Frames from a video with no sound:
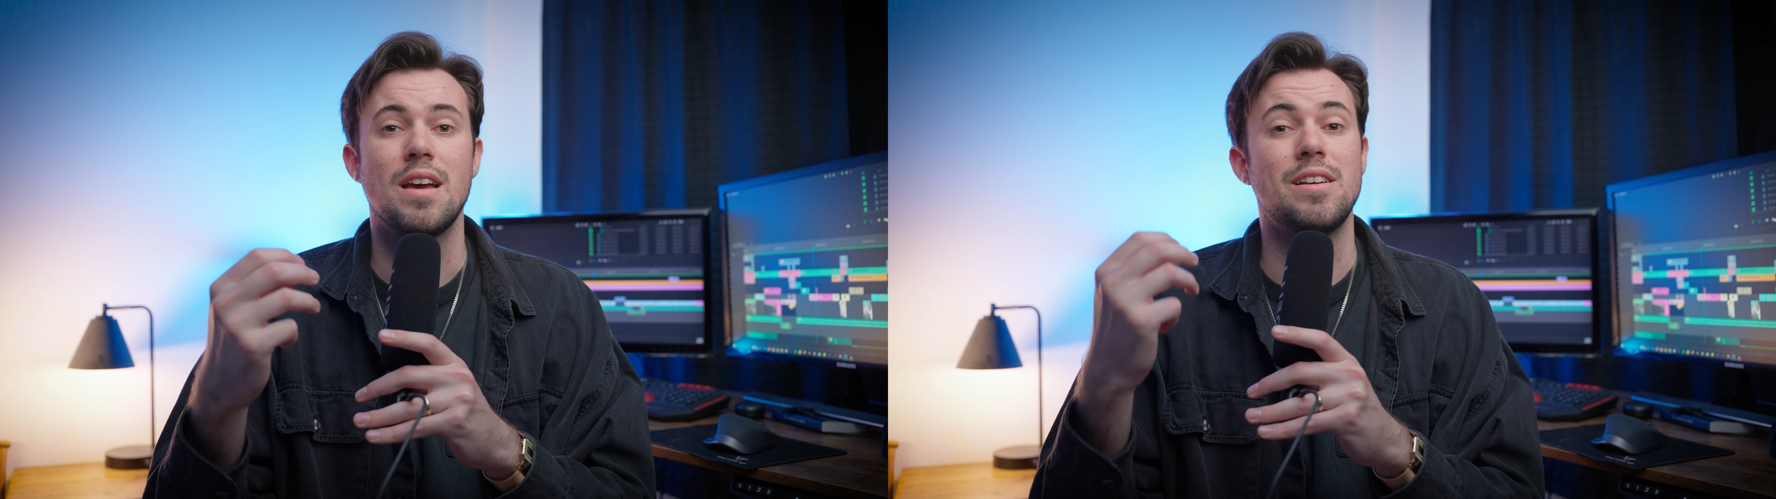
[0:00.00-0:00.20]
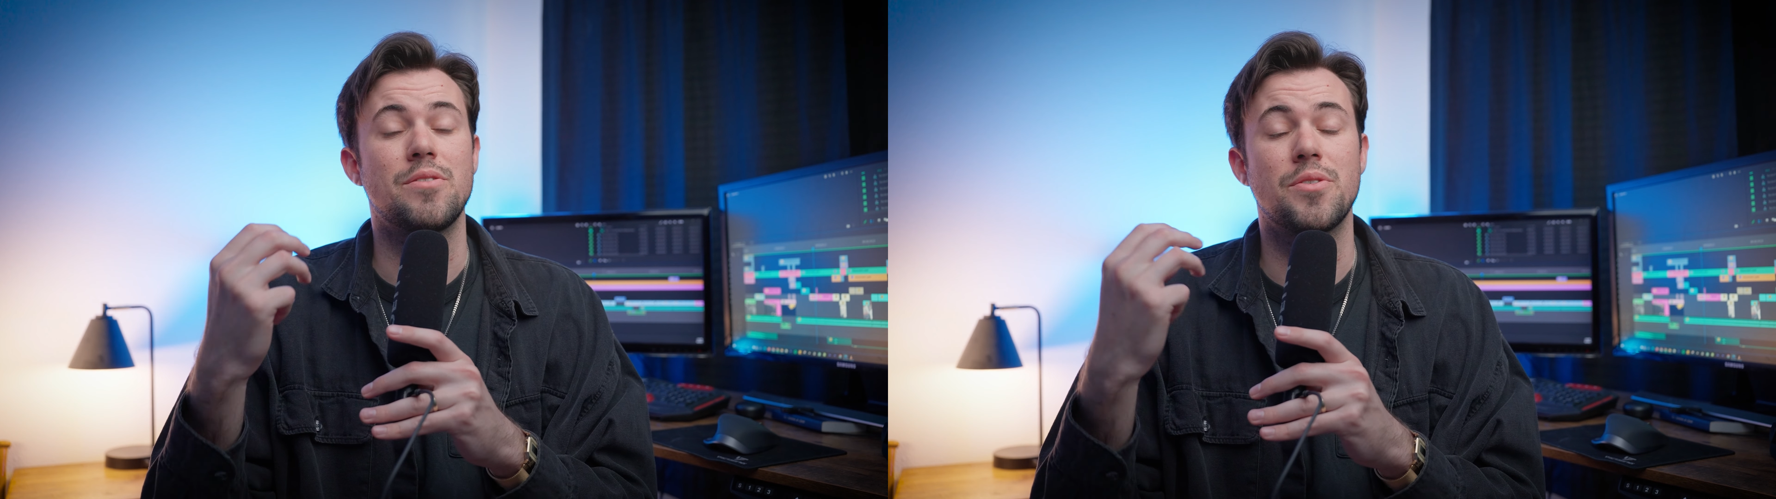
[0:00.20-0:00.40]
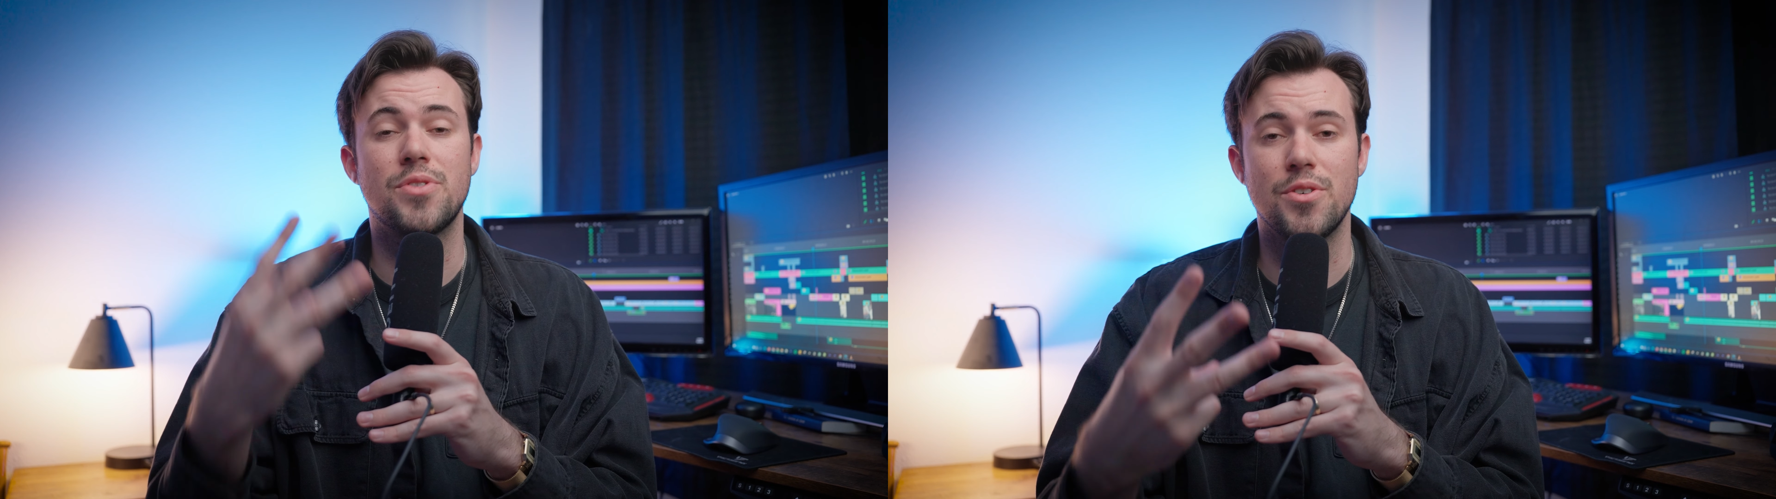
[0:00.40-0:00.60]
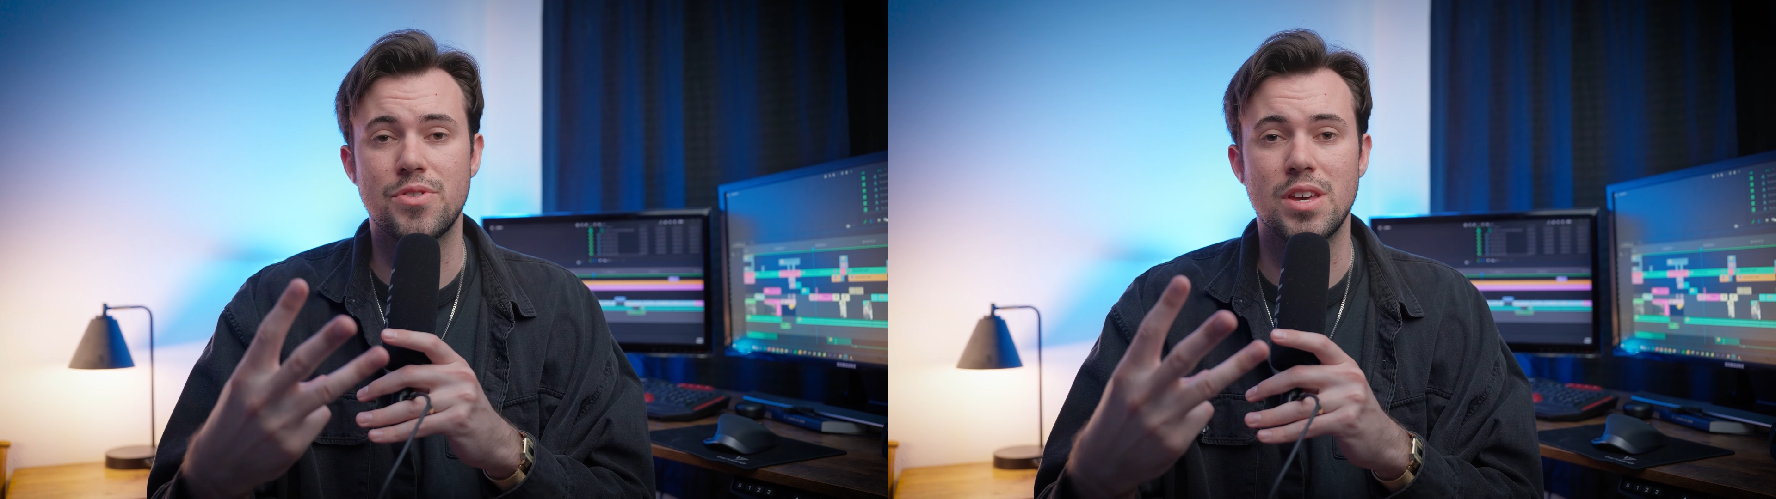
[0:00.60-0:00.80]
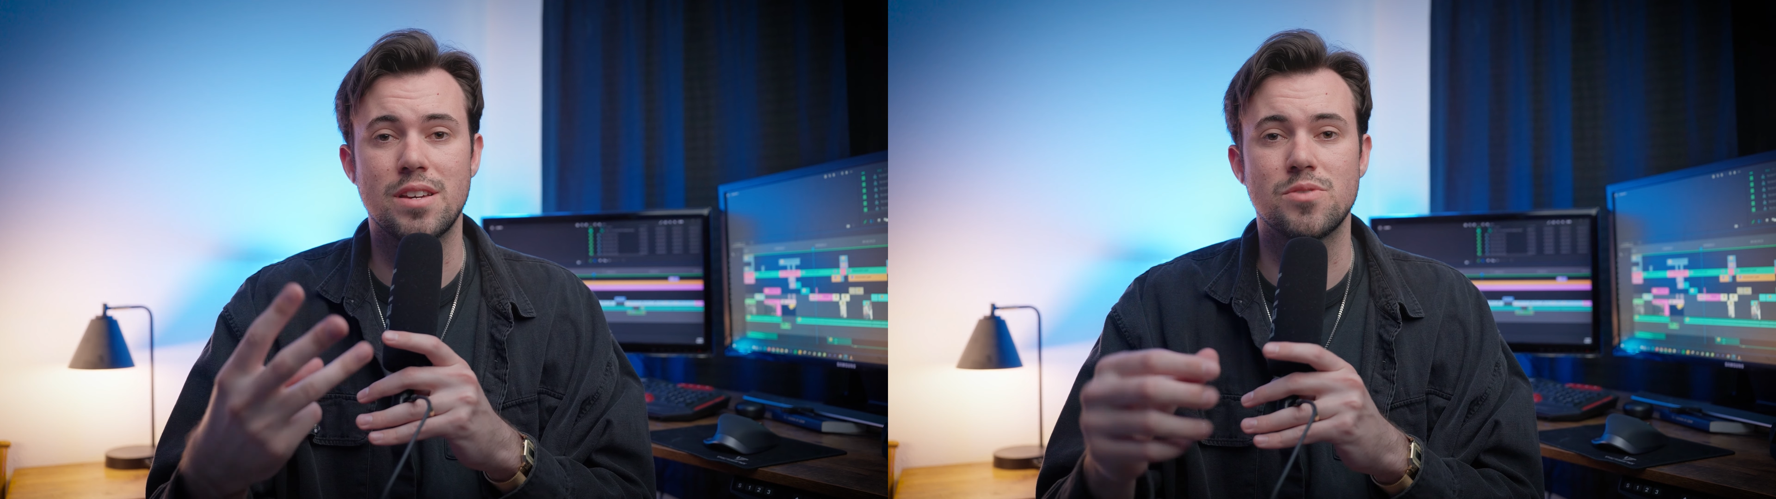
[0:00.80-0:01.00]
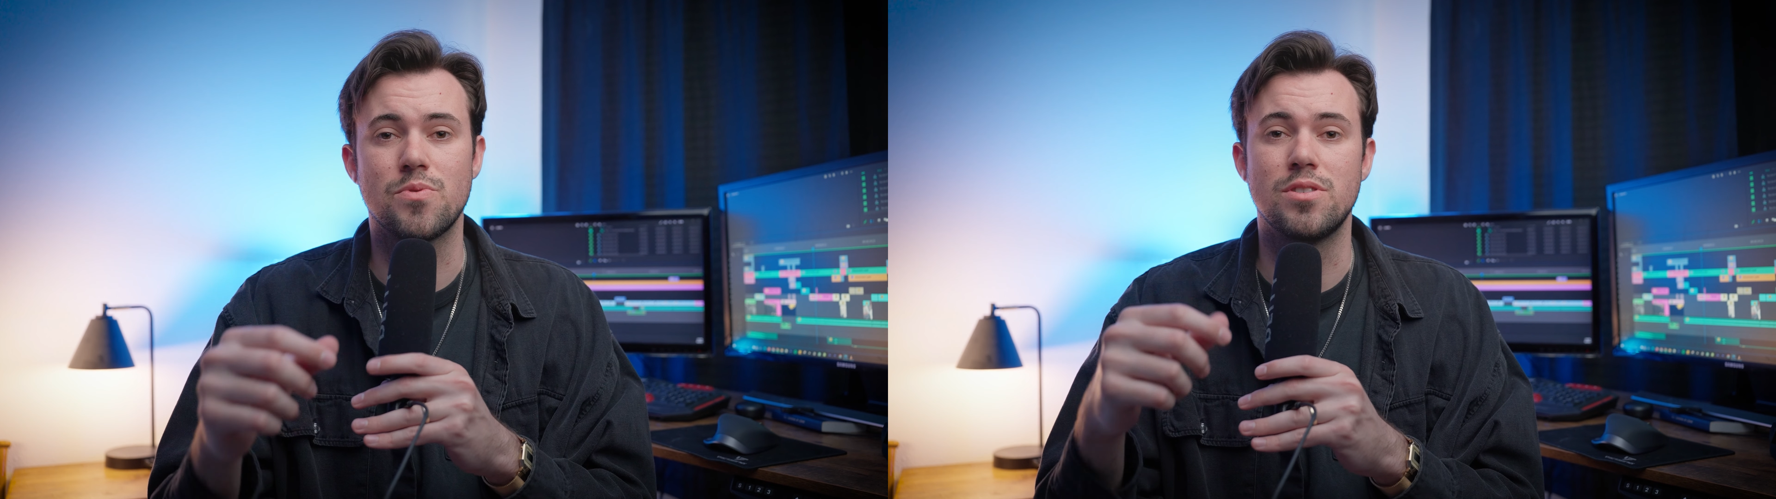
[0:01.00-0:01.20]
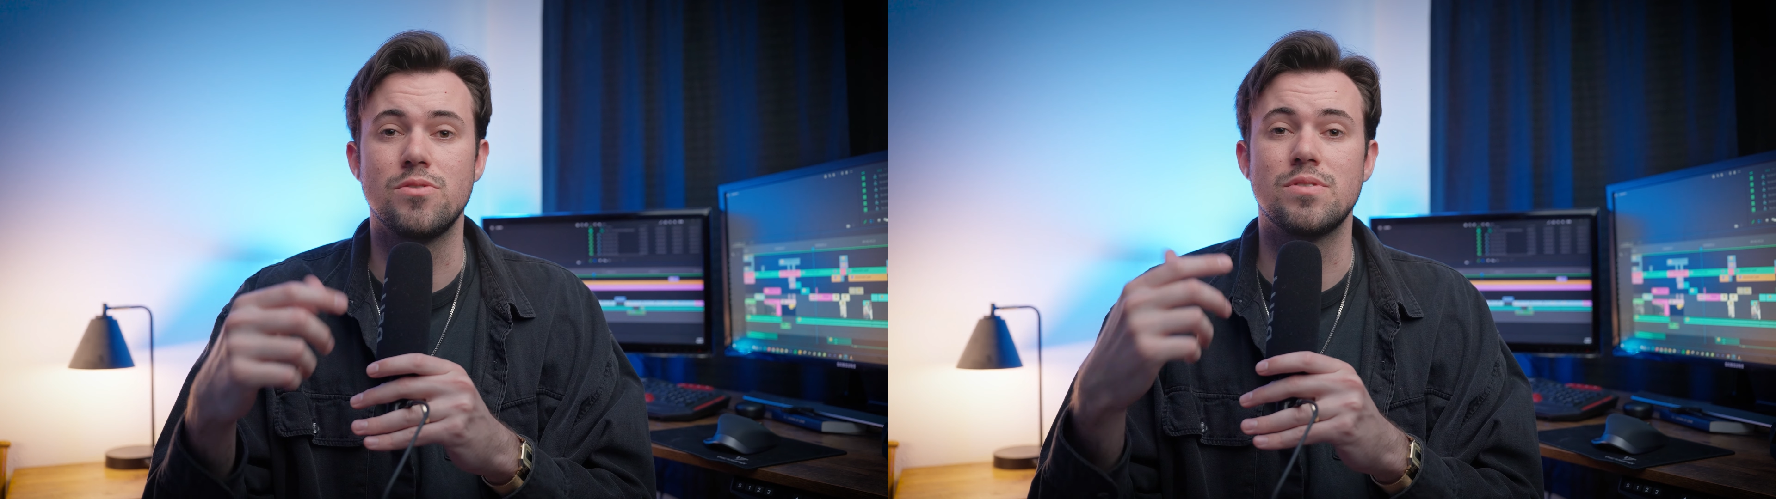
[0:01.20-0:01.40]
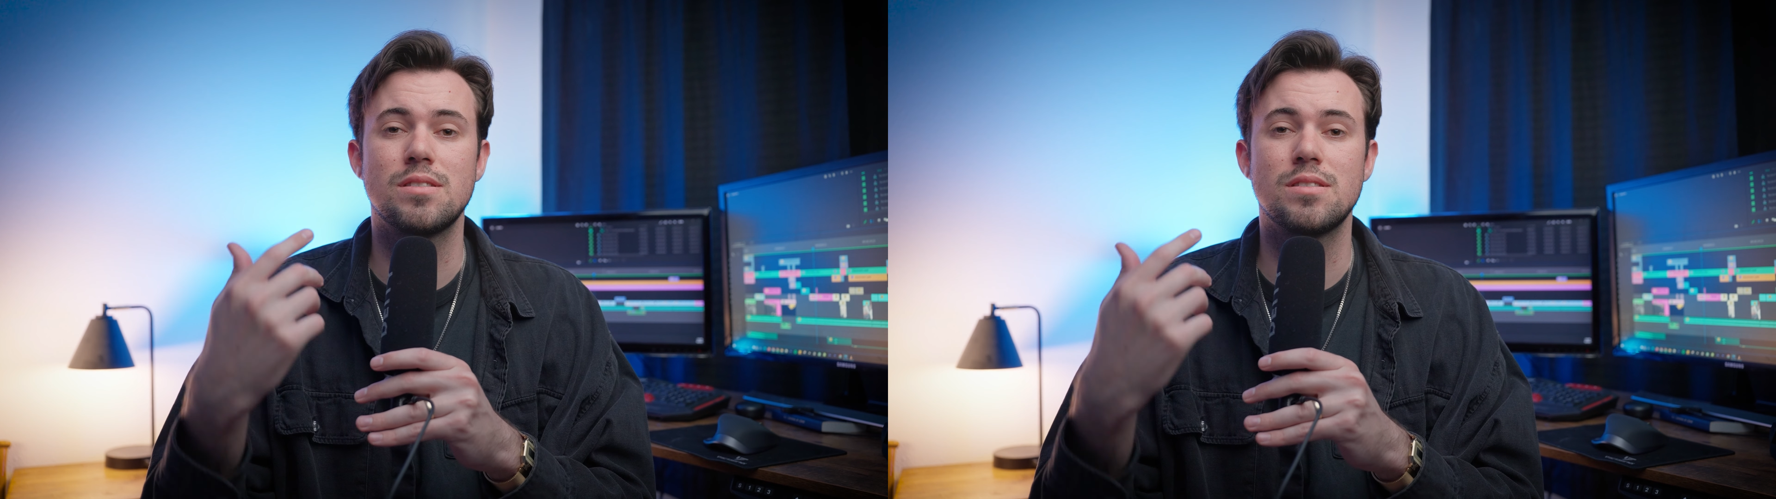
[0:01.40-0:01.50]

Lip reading: And now the third thing is we're gonna use